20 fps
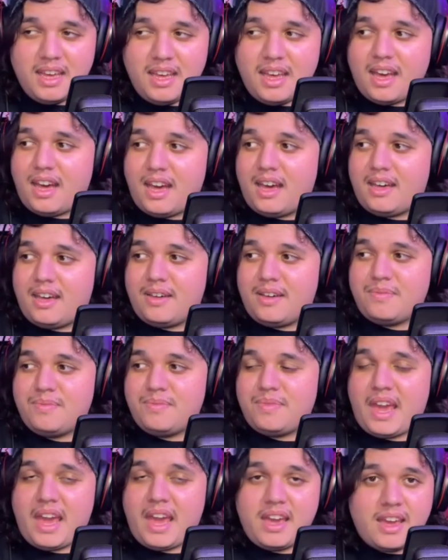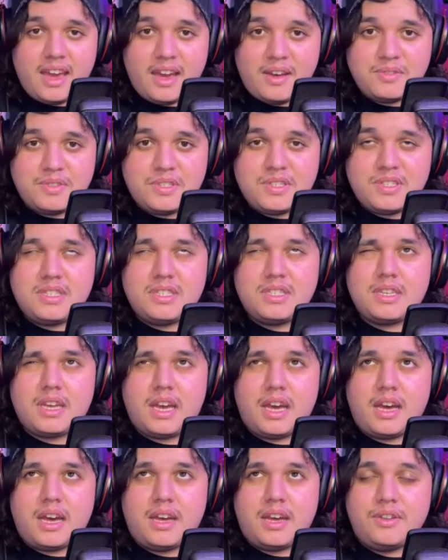uh, hangouts,
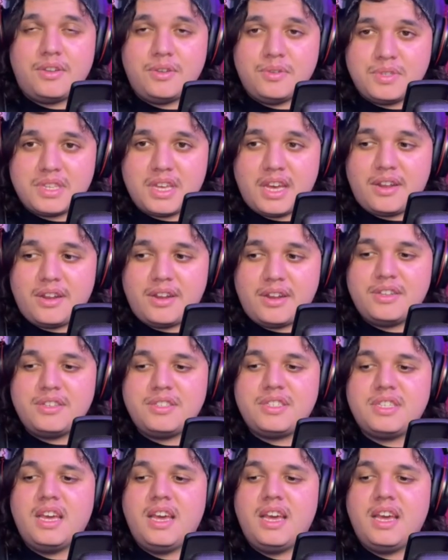uh, newsletters